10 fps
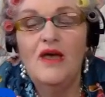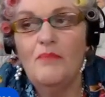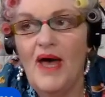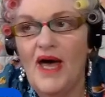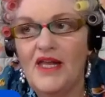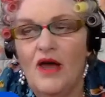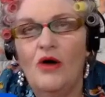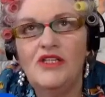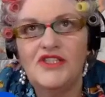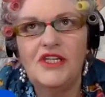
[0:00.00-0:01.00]
But I
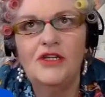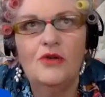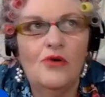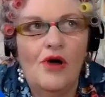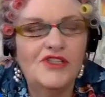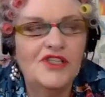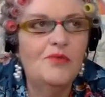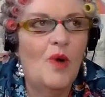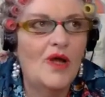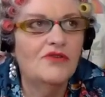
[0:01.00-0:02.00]
did
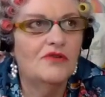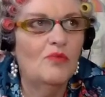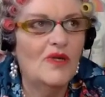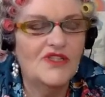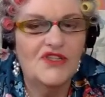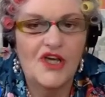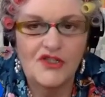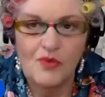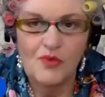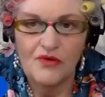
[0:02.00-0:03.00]
wonder at one stage
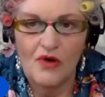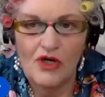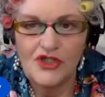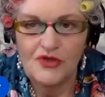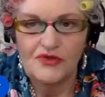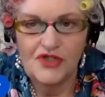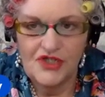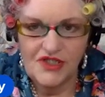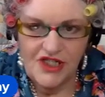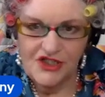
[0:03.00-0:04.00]
whether I should
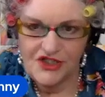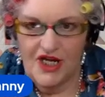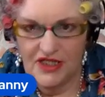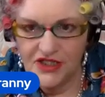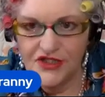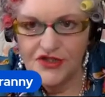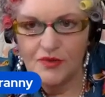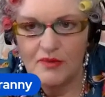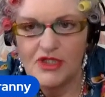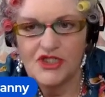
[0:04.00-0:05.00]
just niche down into the
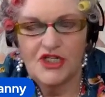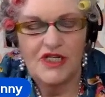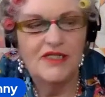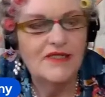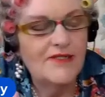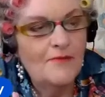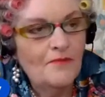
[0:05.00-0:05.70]
women's jeans.